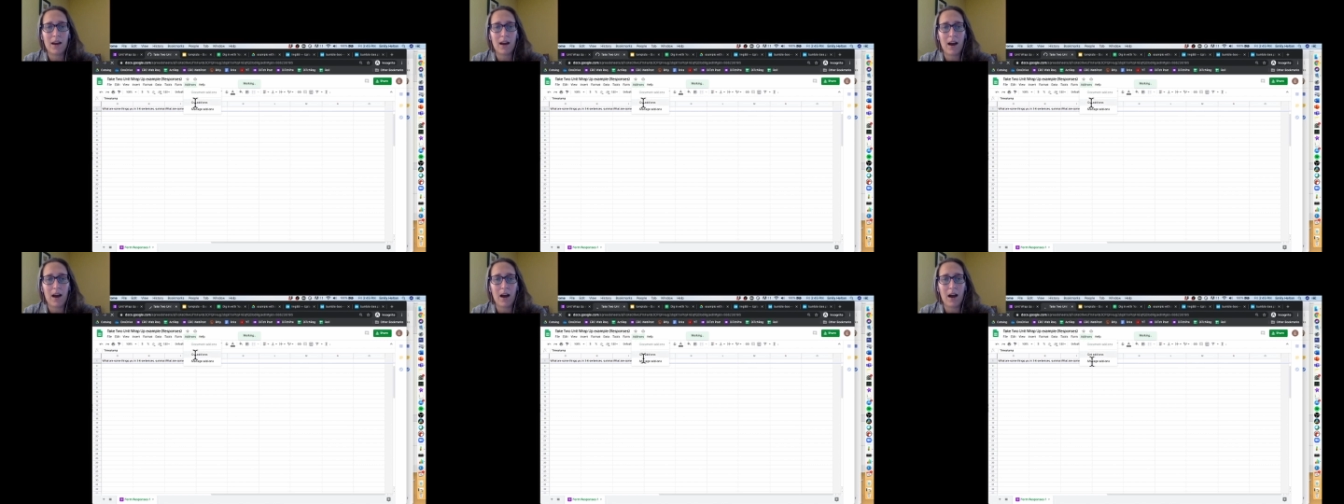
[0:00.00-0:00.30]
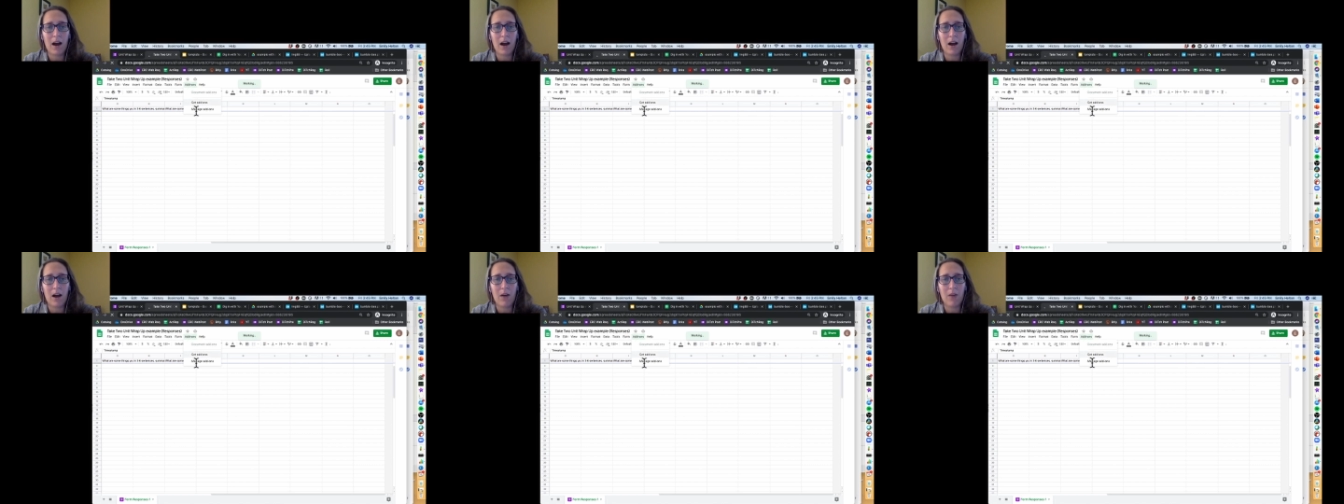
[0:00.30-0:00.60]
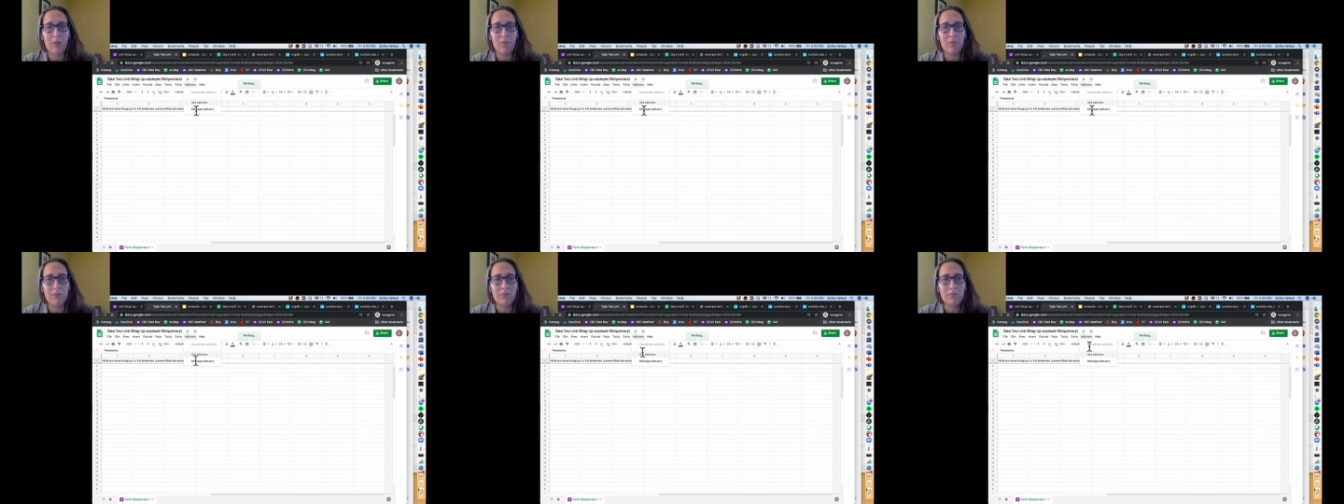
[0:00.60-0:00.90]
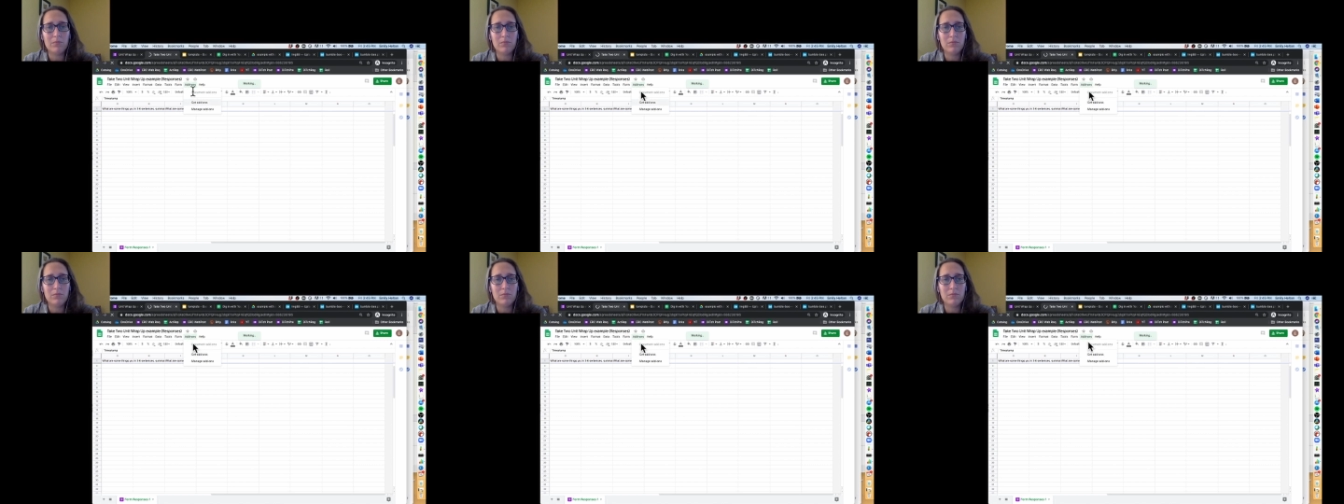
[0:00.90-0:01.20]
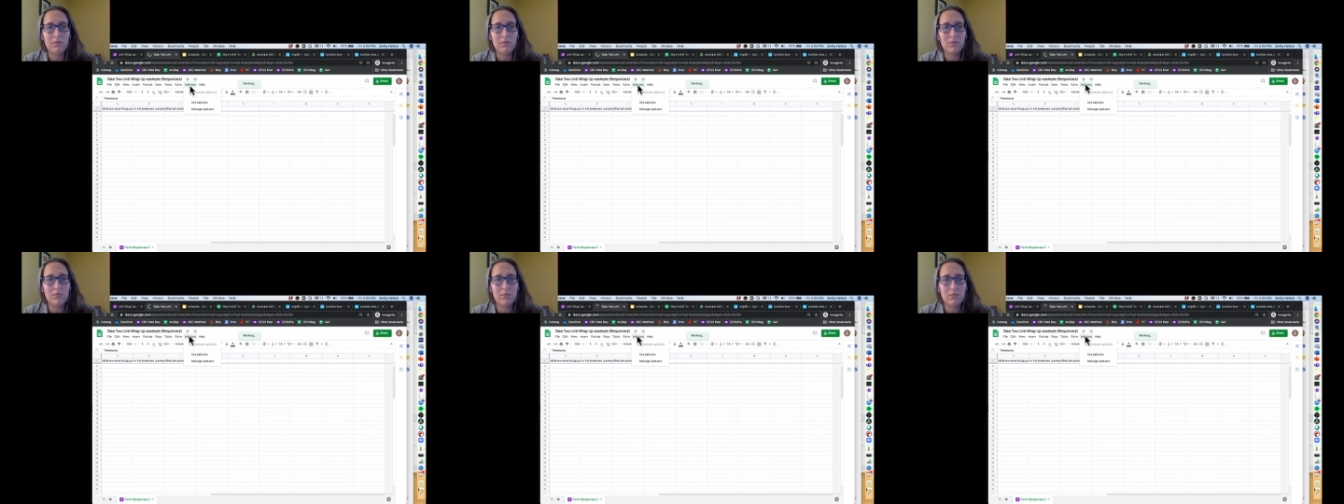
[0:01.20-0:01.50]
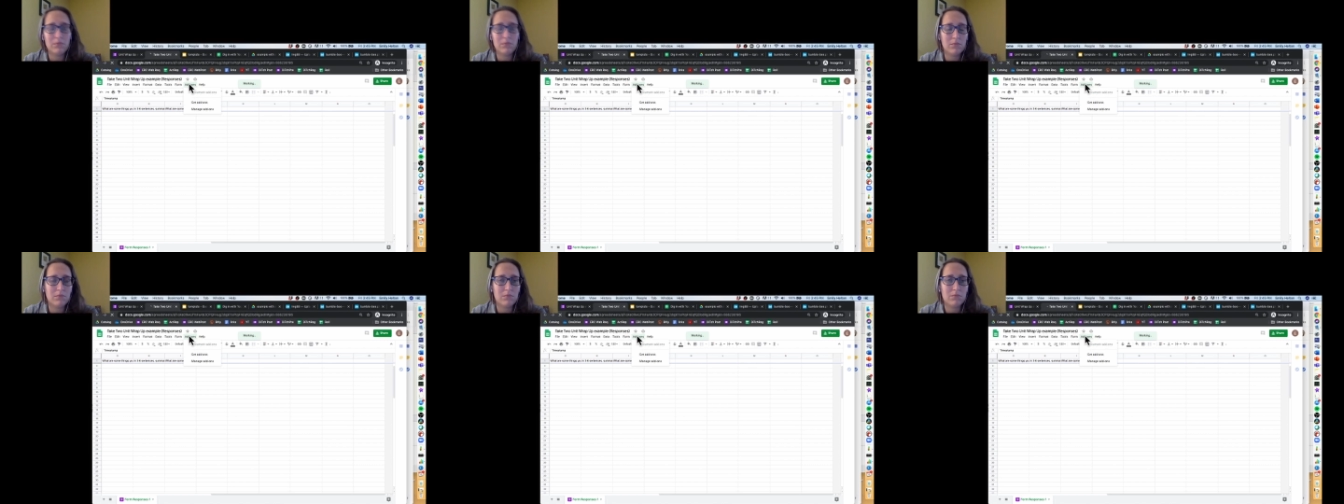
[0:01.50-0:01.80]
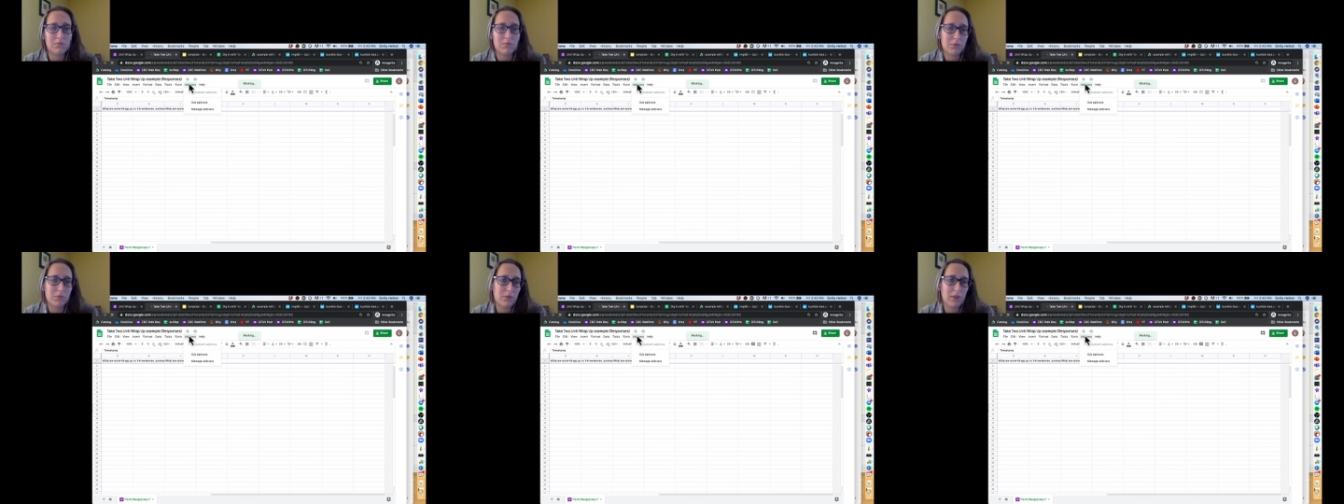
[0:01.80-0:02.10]
Um,
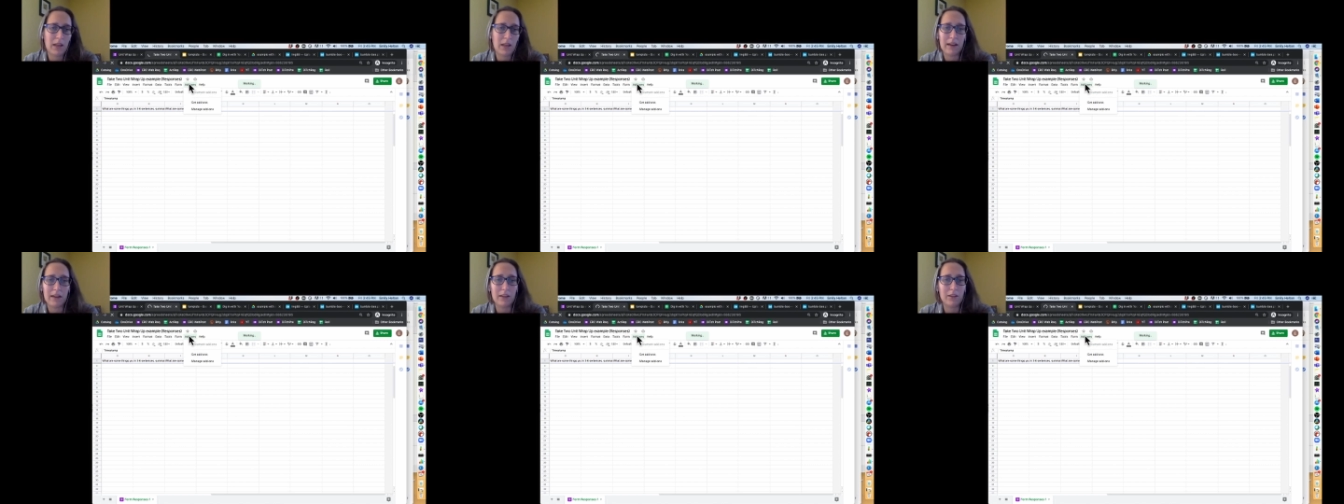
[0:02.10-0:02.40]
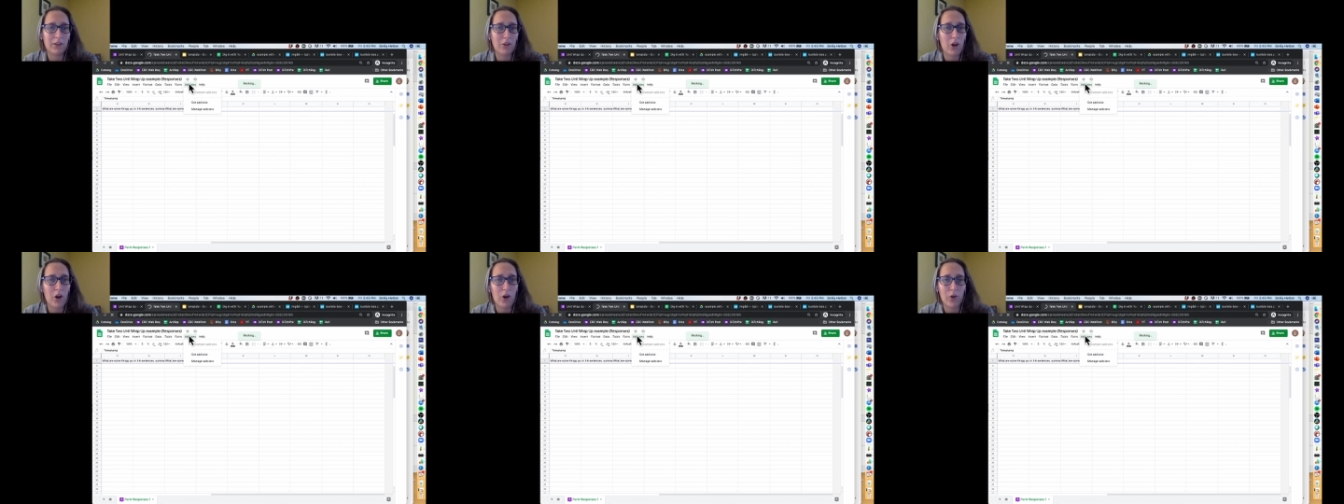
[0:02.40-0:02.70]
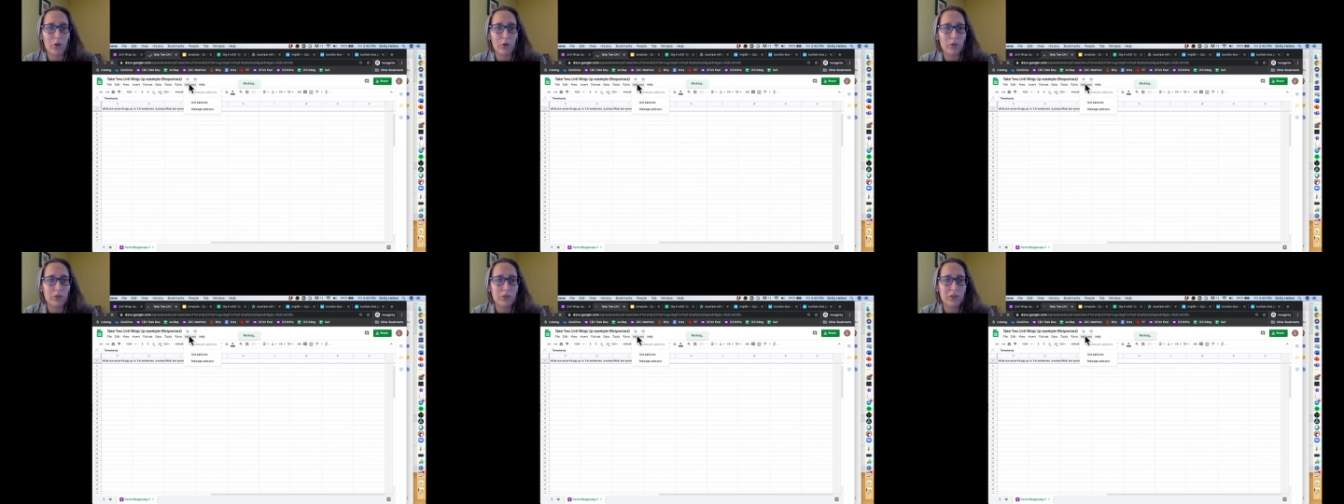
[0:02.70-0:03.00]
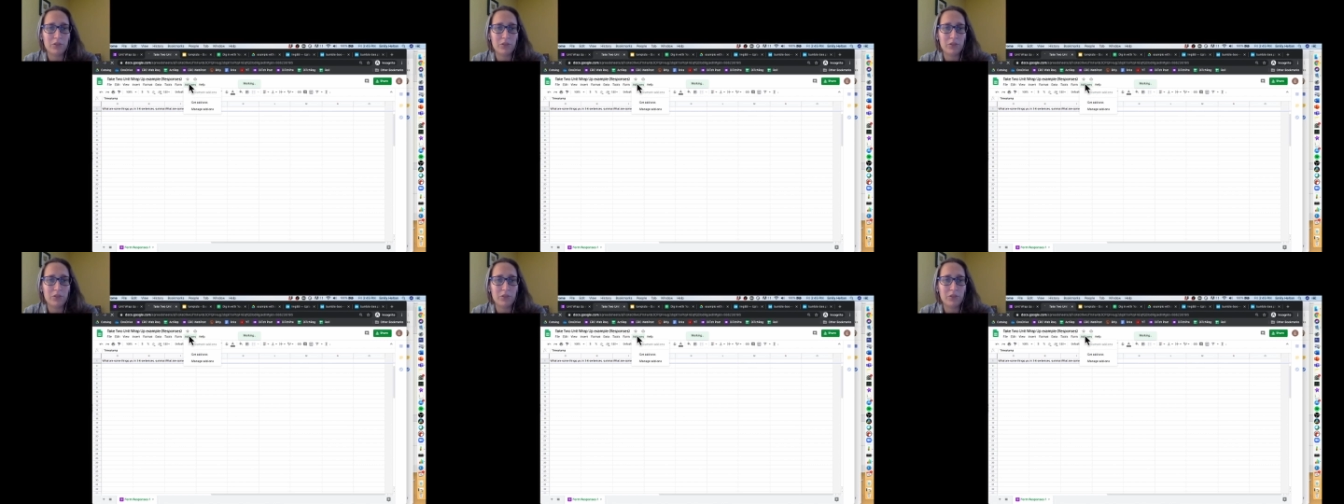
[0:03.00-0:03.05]
let it load